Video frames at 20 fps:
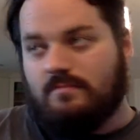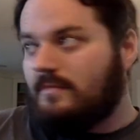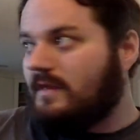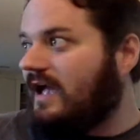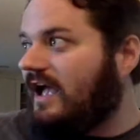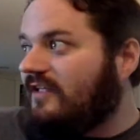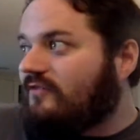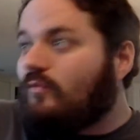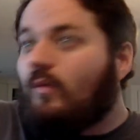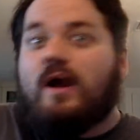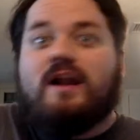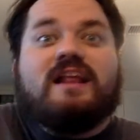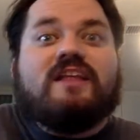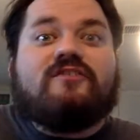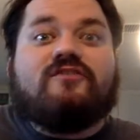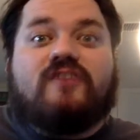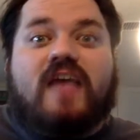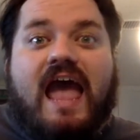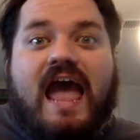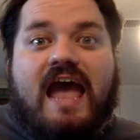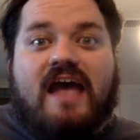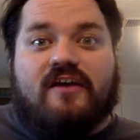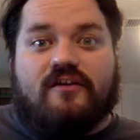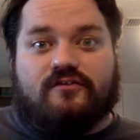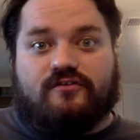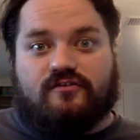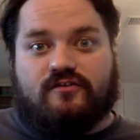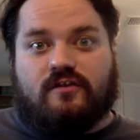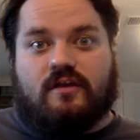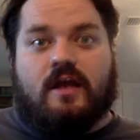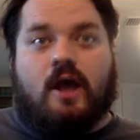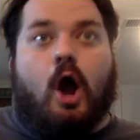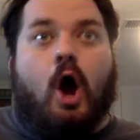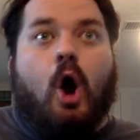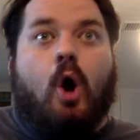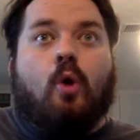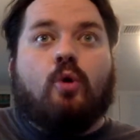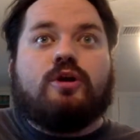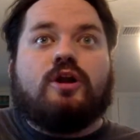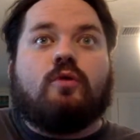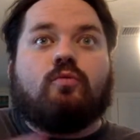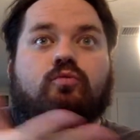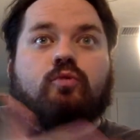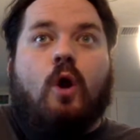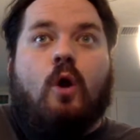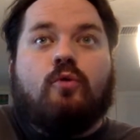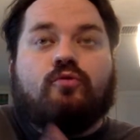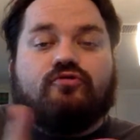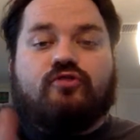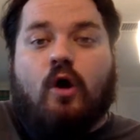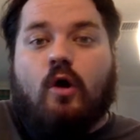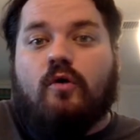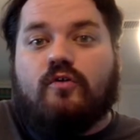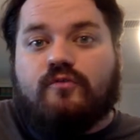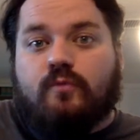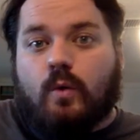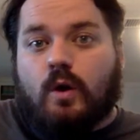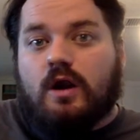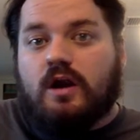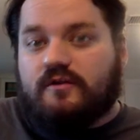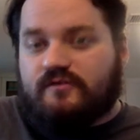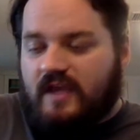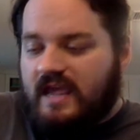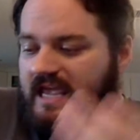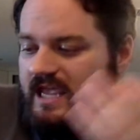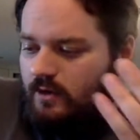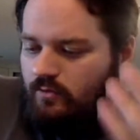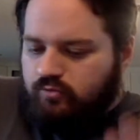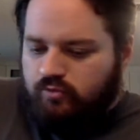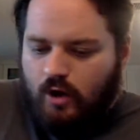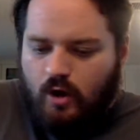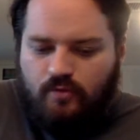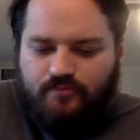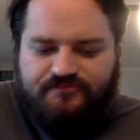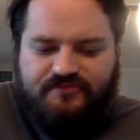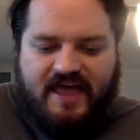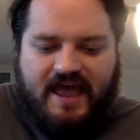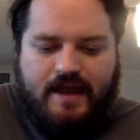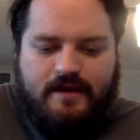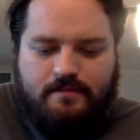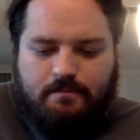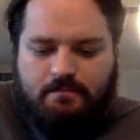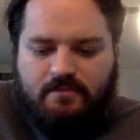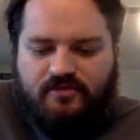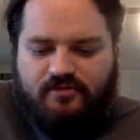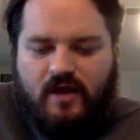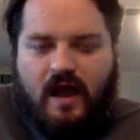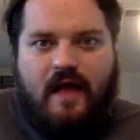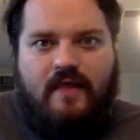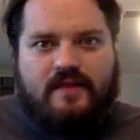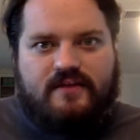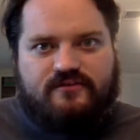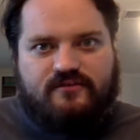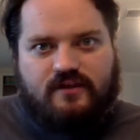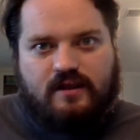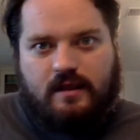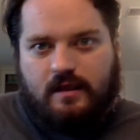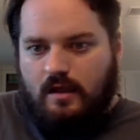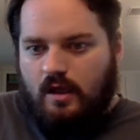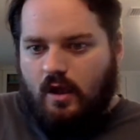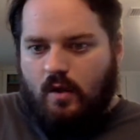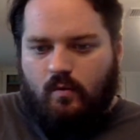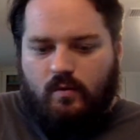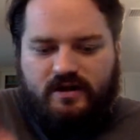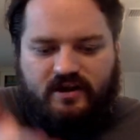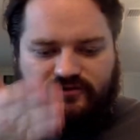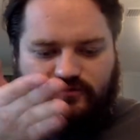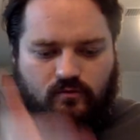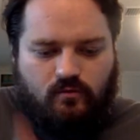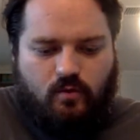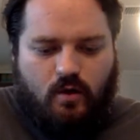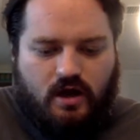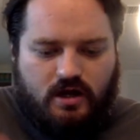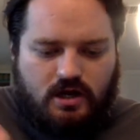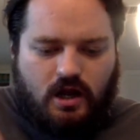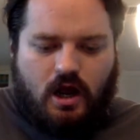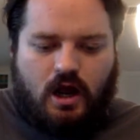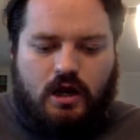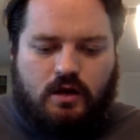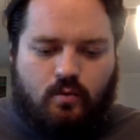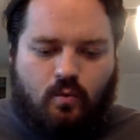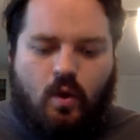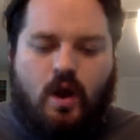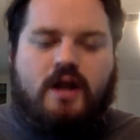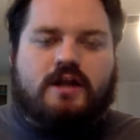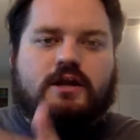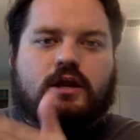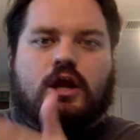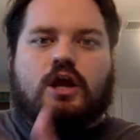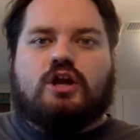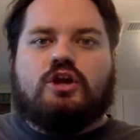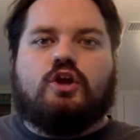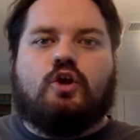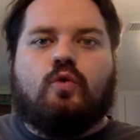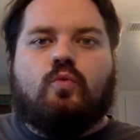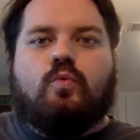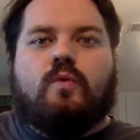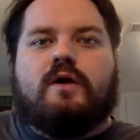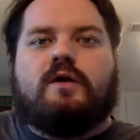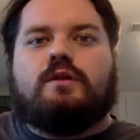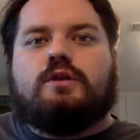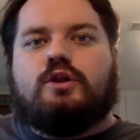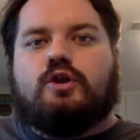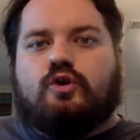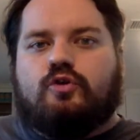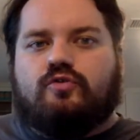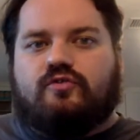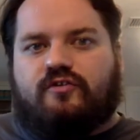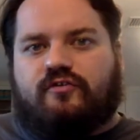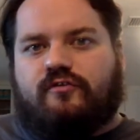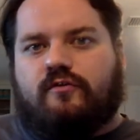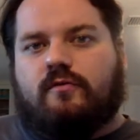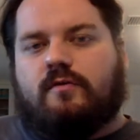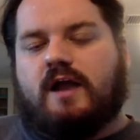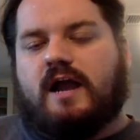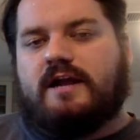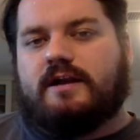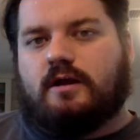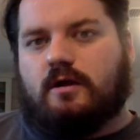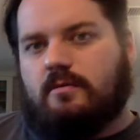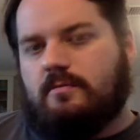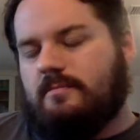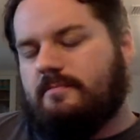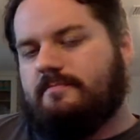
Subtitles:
That's what it says. Oda wrote those words. He wrote that mythology. When it's one-on-one, you will lose to Kaido.